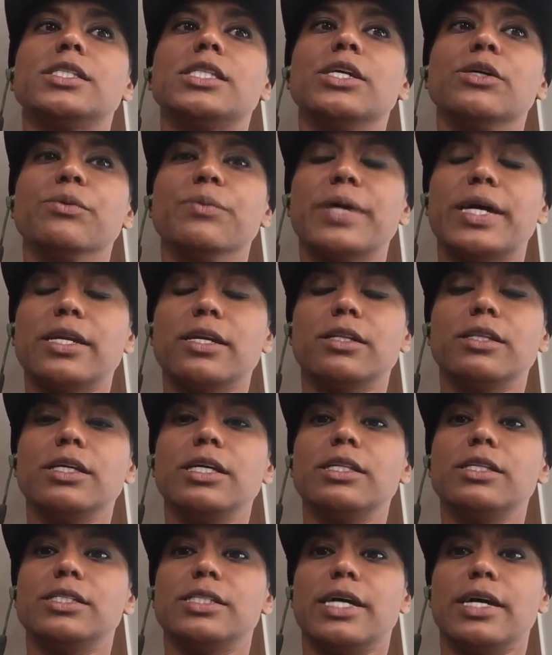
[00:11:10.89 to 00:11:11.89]

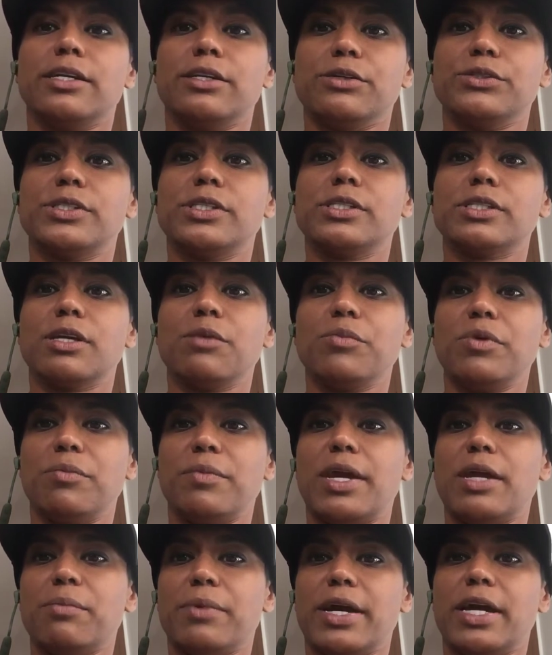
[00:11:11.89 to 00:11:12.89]
Theoretically, the diagnosis can be
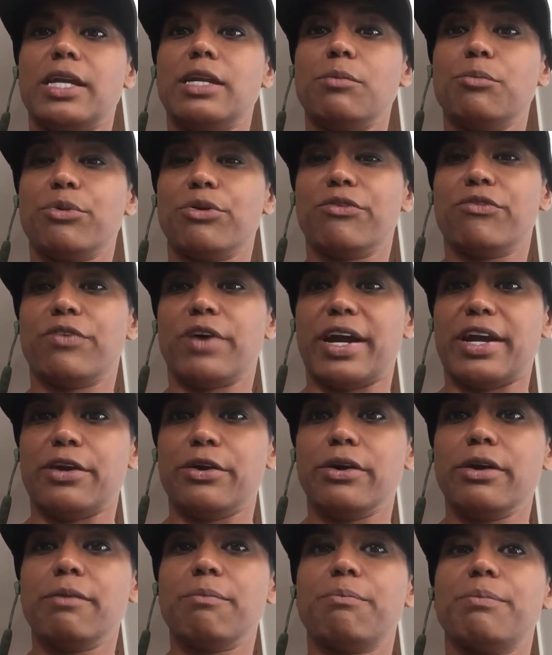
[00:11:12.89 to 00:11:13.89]
made by any
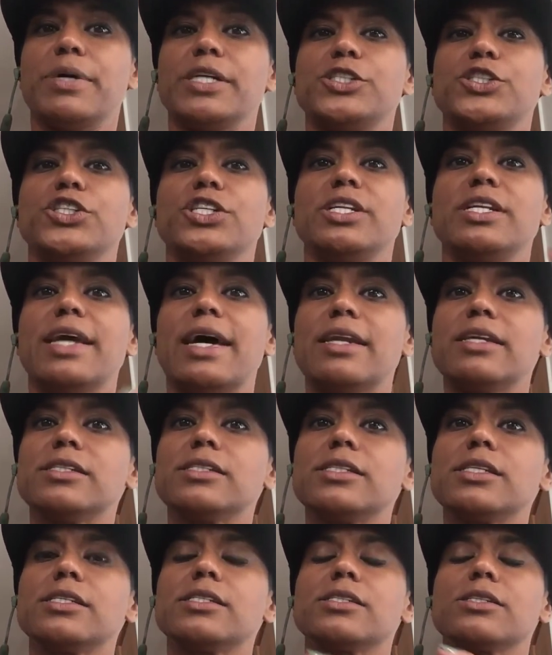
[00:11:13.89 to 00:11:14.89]
provider, but
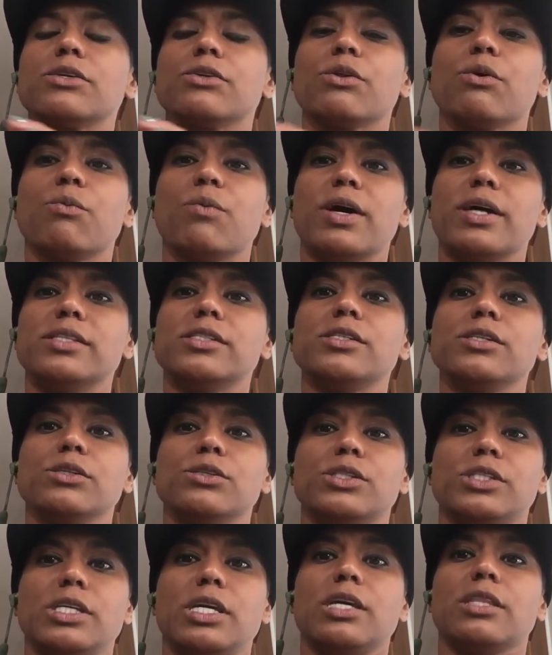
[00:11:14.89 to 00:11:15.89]
geneticists are the ones
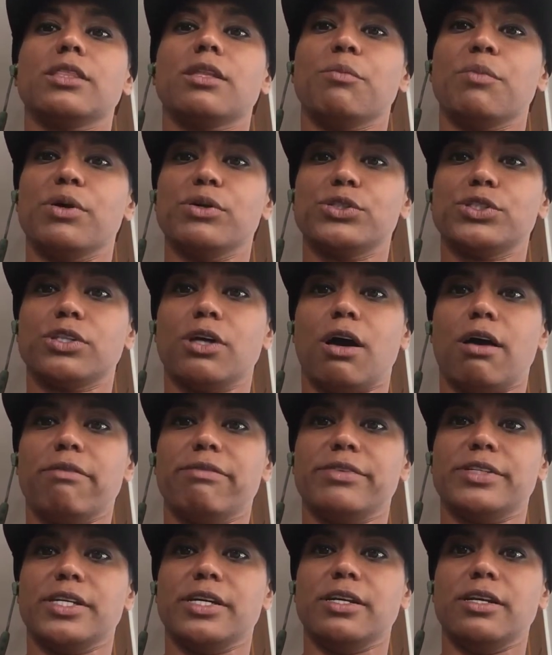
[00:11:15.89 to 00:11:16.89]
who see it the most
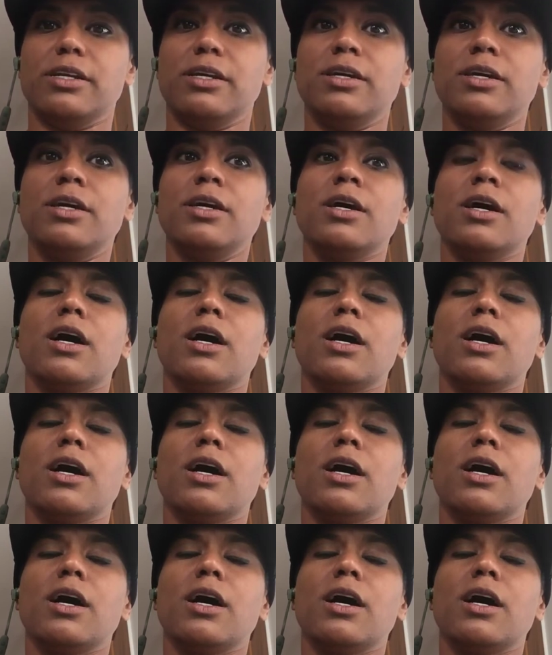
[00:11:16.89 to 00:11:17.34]
often.